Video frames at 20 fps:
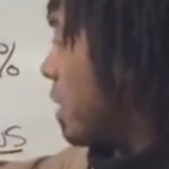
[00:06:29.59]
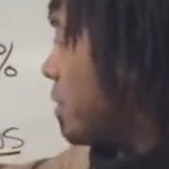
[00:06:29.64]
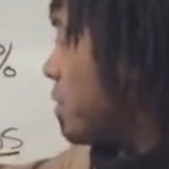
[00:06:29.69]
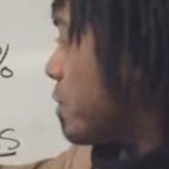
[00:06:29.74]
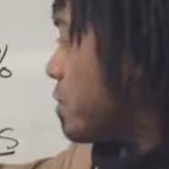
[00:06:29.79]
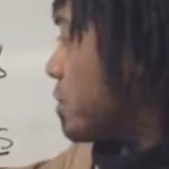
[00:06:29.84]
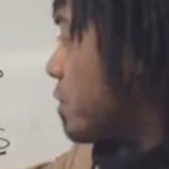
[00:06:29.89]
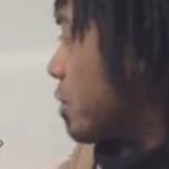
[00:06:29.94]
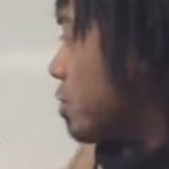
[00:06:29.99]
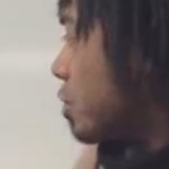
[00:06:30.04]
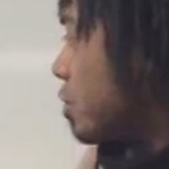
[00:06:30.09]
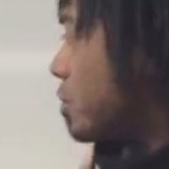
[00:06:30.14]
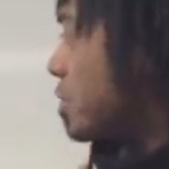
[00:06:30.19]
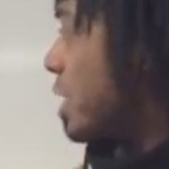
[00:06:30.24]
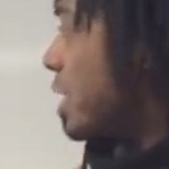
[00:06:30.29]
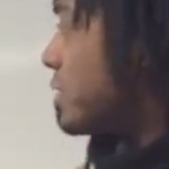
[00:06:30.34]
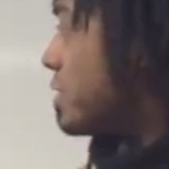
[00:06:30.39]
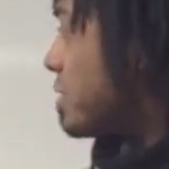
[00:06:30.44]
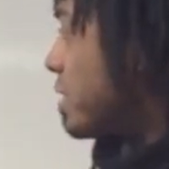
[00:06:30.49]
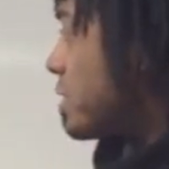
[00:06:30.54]
under social
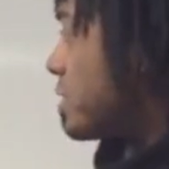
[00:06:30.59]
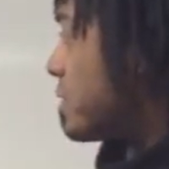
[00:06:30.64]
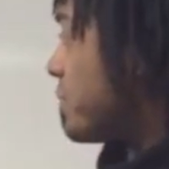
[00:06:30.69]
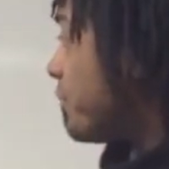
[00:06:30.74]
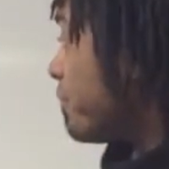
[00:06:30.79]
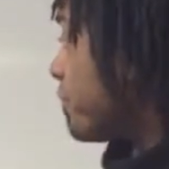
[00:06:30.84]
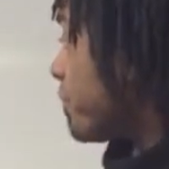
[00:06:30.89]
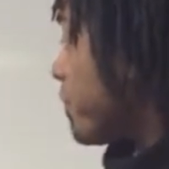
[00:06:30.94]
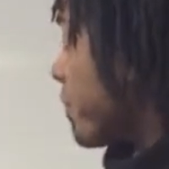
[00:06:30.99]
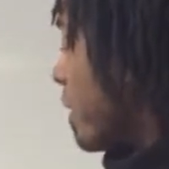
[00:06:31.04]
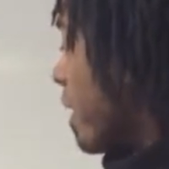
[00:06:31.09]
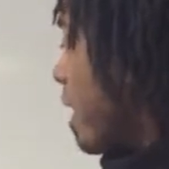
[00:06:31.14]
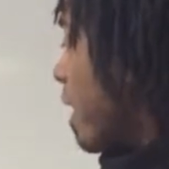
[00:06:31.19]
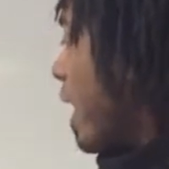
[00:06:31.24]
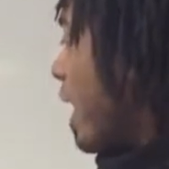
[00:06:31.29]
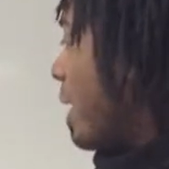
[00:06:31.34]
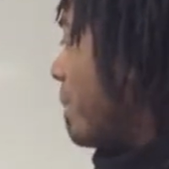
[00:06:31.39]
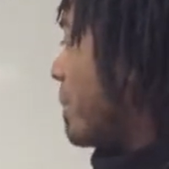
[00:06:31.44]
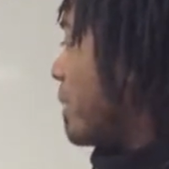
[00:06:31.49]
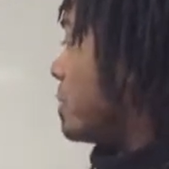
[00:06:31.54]
justice
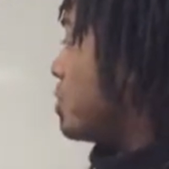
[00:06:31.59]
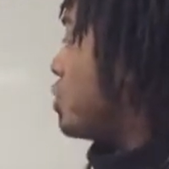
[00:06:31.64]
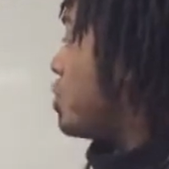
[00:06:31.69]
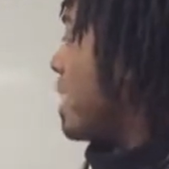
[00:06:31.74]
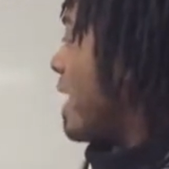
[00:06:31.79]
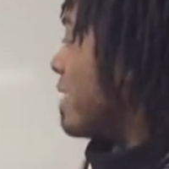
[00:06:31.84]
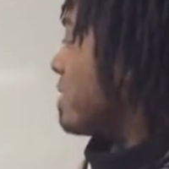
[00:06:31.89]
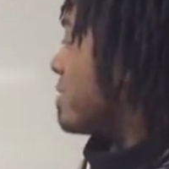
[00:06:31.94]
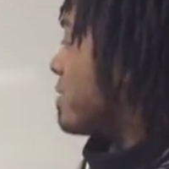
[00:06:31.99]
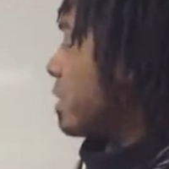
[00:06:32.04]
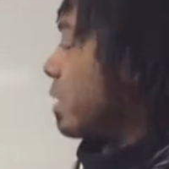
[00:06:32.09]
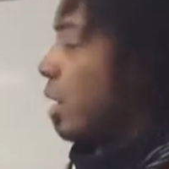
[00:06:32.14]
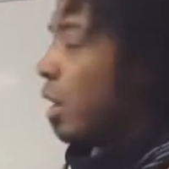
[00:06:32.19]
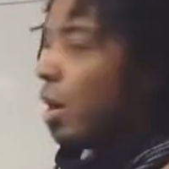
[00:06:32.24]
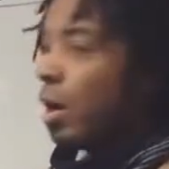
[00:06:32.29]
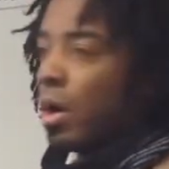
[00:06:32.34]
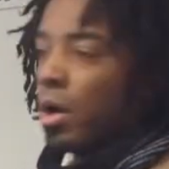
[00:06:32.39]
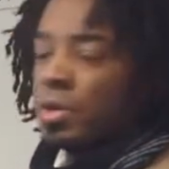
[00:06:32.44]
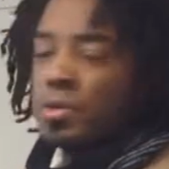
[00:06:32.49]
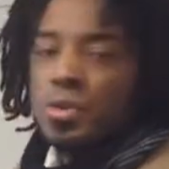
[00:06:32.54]
um, just
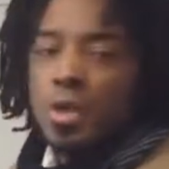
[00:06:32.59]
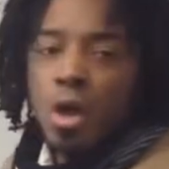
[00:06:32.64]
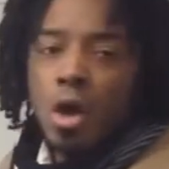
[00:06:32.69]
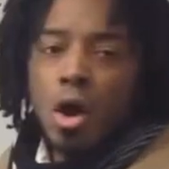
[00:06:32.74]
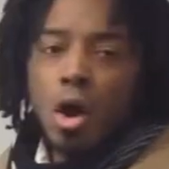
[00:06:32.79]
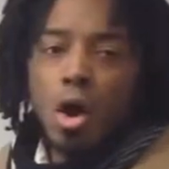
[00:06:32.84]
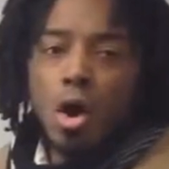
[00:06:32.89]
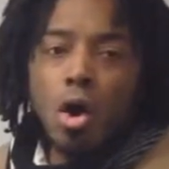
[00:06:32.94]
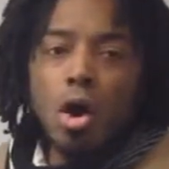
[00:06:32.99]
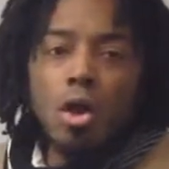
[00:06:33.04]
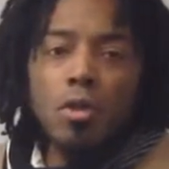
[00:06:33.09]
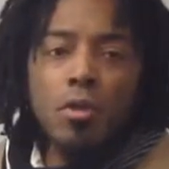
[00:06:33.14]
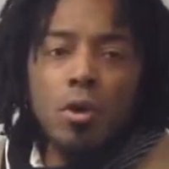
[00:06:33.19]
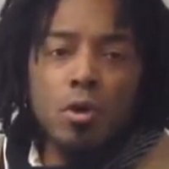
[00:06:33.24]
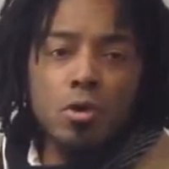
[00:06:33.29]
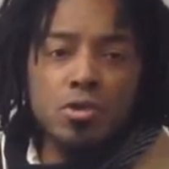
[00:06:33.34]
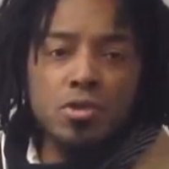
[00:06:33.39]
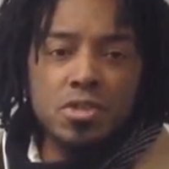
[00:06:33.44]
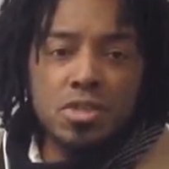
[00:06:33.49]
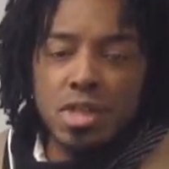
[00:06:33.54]
laws are
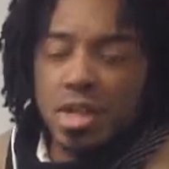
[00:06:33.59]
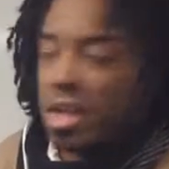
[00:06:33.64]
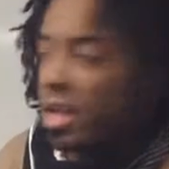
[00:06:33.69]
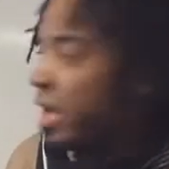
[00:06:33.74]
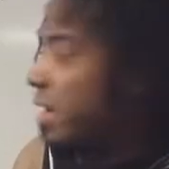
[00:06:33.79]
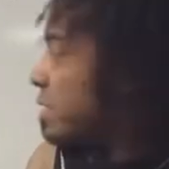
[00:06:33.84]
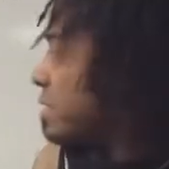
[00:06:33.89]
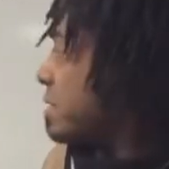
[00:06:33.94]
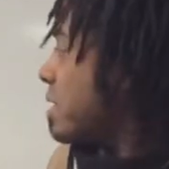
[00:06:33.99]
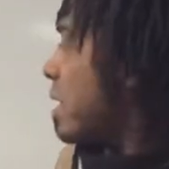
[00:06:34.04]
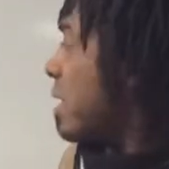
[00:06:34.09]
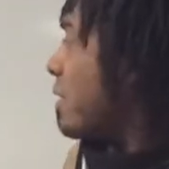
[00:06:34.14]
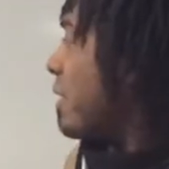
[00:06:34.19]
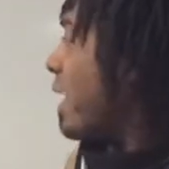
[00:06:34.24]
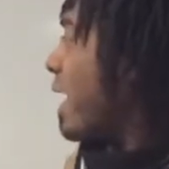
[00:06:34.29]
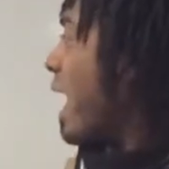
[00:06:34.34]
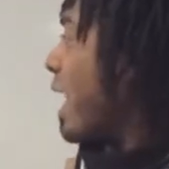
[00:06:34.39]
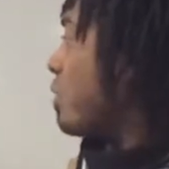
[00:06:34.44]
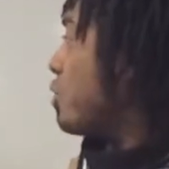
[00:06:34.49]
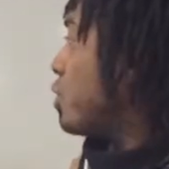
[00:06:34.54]
those things
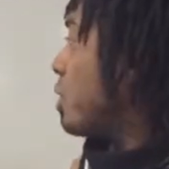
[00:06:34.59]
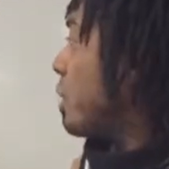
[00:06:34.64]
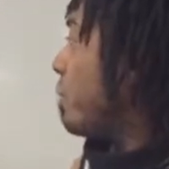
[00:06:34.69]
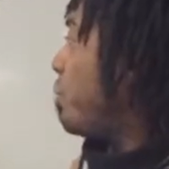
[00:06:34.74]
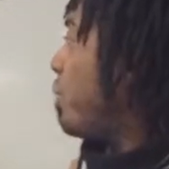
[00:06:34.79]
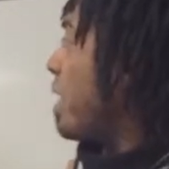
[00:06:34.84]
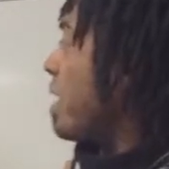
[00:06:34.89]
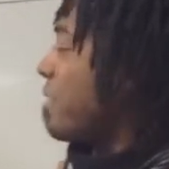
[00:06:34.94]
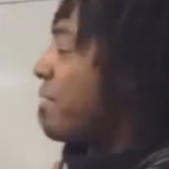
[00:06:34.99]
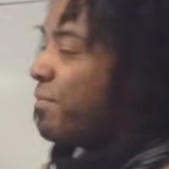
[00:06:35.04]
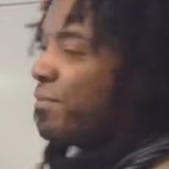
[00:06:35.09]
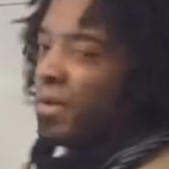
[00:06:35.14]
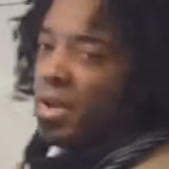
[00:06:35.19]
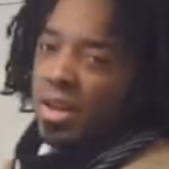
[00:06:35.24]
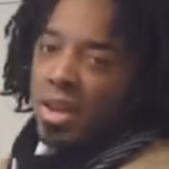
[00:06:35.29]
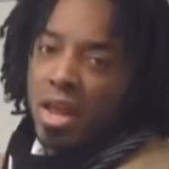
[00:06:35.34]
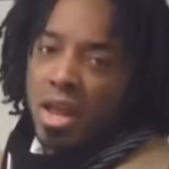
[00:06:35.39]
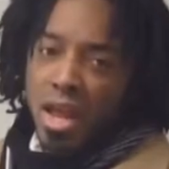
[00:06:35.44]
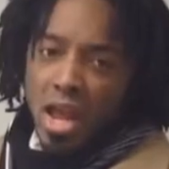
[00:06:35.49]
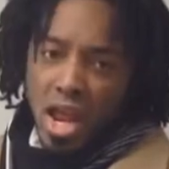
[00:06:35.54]
that actually
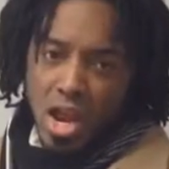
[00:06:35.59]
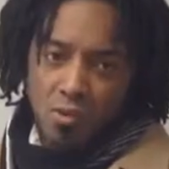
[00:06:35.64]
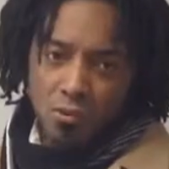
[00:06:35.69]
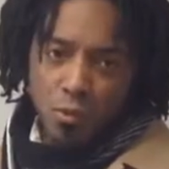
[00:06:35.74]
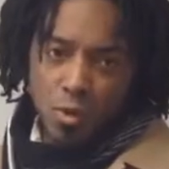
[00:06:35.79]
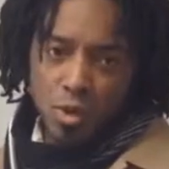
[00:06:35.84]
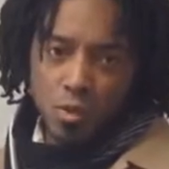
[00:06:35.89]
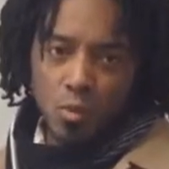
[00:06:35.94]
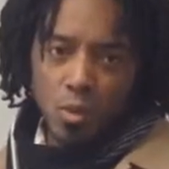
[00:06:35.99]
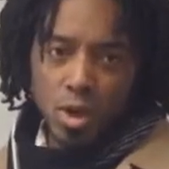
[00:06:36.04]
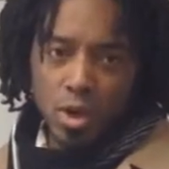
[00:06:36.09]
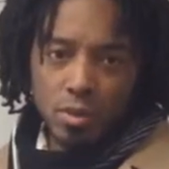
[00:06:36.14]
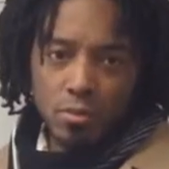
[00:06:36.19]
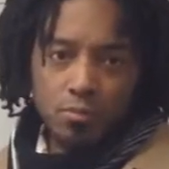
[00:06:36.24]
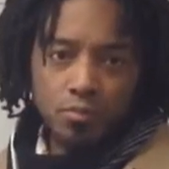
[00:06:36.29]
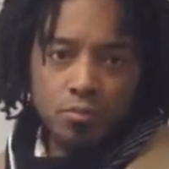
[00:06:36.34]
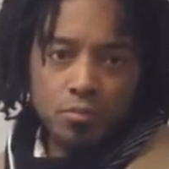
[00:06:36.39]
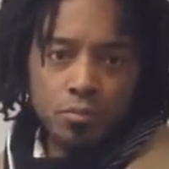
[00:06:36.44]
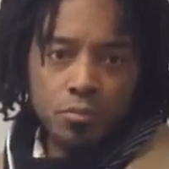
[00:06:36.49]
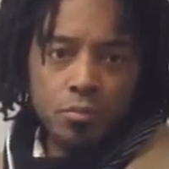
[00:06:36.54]
benefit everyone.
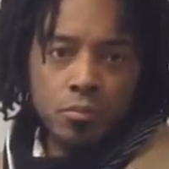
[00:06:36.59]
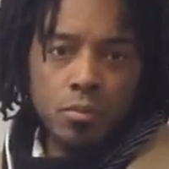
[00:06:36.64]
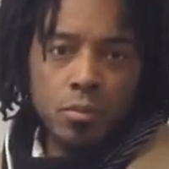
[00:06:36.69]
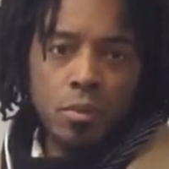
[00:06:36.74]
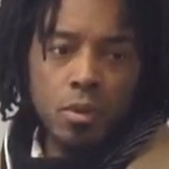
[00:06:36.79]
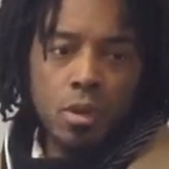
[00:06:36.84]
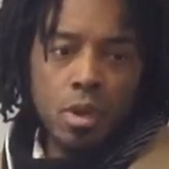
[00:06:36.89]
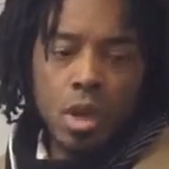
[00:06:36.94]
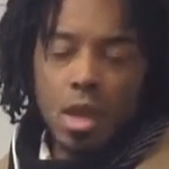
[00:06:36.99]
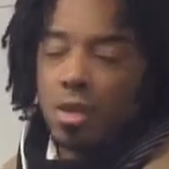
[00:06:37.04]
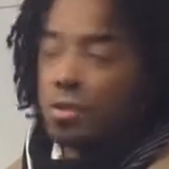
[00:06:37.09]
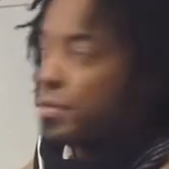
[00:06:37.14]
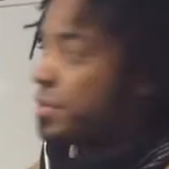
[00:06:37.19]
And